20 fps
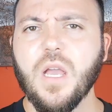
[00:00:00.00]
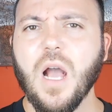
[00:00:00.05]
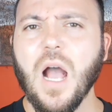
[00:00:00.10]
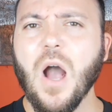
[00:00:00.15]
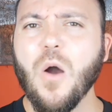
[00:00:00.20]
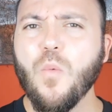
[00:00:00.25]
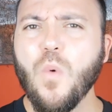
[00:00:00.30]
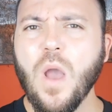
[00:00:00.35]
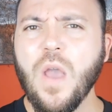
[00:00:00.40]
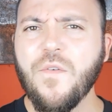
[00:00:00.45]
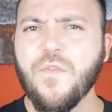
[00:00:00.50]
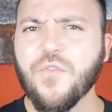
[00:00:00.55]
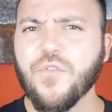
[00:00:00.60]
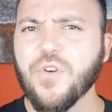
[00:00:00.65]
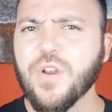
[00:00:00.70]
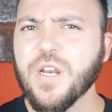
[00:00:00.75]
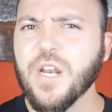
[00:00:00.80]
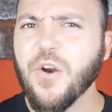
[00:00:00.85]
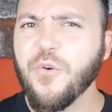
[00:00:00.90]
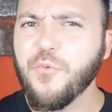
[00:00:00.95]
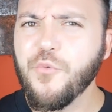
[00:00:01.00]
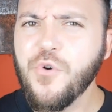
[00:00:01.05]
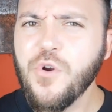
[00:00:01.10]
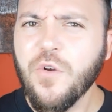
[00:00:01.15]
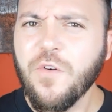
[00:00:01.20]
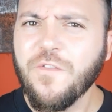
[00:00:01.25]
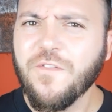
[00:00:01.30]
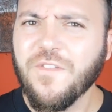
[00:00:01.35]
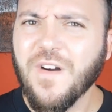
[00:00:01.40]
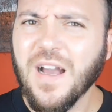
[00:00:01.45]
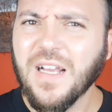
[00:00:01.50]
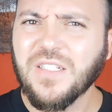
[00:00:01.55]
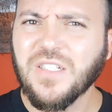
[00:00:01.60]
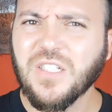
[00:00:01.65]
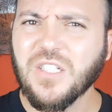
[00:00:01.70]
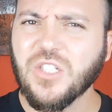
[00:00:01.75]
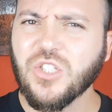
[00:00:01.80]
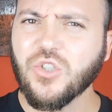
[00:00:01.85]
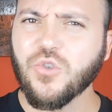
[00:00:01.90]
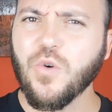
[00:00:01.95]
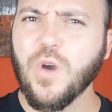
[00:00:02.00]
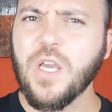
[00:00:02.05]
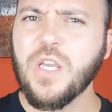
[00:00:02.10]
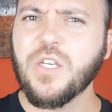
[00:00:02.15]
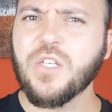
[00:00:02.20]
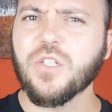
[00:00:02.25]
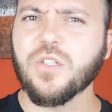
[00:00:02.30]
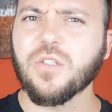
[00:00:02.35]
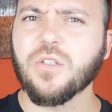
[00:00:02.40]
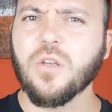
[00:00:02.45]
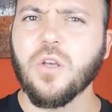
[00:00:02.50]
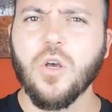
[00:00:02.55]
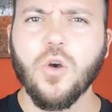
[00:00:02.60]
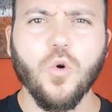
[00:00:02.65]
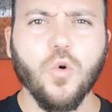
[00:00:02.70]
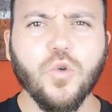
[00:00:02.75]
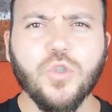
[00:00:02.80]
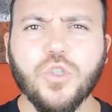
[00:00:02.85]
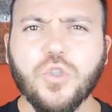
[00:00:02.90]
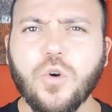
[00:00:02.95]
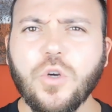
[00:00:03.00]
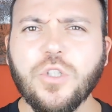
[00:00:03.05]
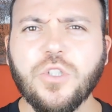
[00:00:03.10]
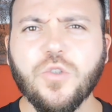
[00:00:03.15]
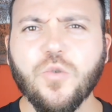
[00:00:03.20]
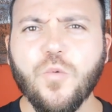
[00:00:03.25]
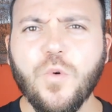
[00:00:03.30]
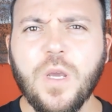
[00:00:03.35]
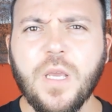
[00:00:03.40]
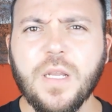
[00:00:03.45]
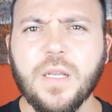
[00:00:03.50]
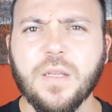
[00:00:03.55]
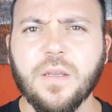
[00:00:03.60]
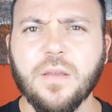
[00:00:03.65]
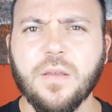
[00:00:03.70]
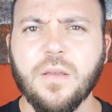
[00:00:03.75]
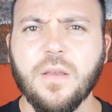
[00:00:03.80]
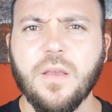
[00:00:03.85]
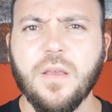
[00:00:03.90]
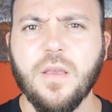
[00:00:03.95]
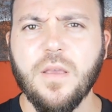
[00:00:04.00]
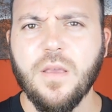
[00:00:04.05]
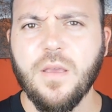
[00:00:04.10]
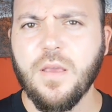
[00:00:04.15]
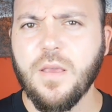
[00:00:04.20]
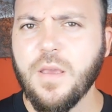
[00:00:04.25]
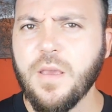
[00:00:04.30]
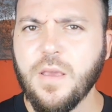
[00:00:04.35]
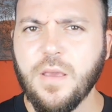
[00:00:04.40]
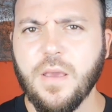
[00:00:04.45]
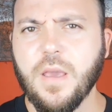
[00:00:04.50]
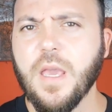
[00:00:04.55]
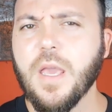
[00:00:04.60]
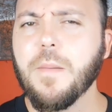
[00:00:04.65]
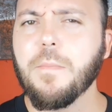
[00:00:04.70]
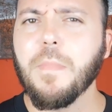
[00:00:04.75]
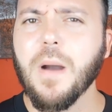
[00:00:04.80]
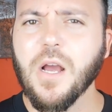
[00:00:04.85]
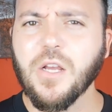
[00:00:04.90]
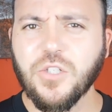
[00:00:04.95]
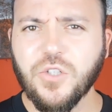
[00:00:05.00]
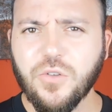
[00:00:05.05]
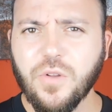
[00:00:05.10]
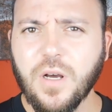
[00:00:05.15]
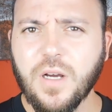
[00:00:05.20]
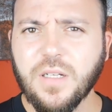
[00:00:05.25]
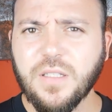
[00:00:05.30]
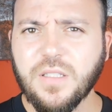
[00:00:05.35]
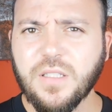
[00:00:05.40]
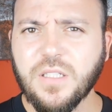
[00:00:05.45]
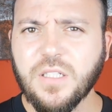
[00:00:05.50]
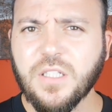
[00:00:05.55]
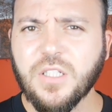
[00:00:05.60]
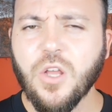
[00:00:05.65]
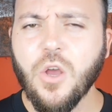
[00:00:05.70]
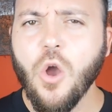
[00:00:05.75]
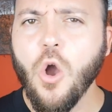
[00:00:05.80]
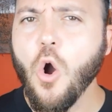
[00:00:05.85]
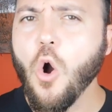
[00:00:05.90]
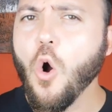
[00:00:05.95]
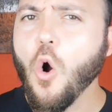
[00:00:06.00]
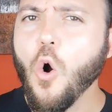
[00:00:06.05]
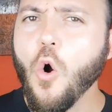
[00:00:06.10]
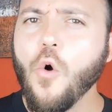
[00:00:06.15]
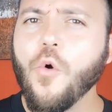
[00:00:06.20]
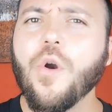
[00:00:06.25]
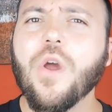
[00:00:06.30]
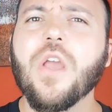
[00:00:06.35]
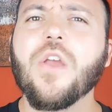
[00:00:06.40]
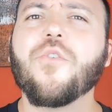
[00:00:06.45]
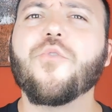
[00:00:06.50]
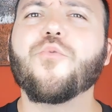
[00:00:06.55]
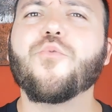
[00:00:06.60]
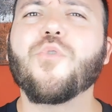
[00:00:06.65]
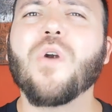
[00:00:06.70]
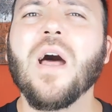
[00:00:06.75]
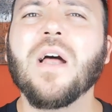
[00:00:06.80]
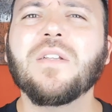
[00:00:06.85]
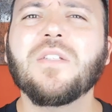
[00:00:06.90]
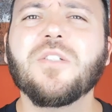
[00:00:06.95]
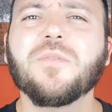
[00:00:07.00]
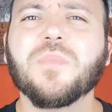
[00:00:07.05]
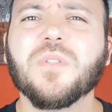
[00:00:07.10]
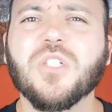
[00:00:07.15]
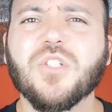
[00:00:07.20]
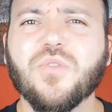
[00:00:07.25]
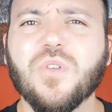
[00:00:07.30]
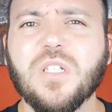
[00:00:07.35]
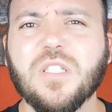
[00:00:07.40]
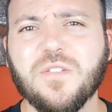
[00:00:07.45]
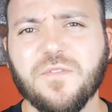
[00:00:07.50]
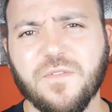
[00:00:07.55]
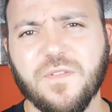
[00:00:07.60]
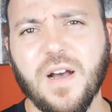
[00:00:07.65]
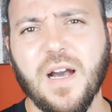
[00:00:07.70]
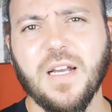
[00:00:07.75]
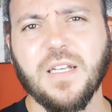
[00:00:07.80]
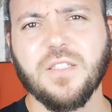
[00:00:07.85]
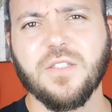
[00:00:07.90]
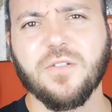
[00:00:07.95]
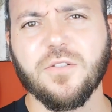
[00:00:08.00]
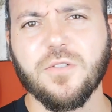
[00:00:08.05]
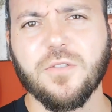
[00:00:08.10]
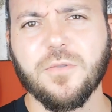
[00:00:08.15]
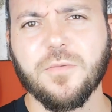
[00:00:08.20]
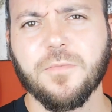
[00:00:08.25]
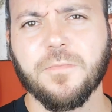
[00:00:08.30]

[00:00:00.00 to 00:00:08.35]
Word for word: However, in a real fight situation, who's going to win? A martial artist or a random street fighter?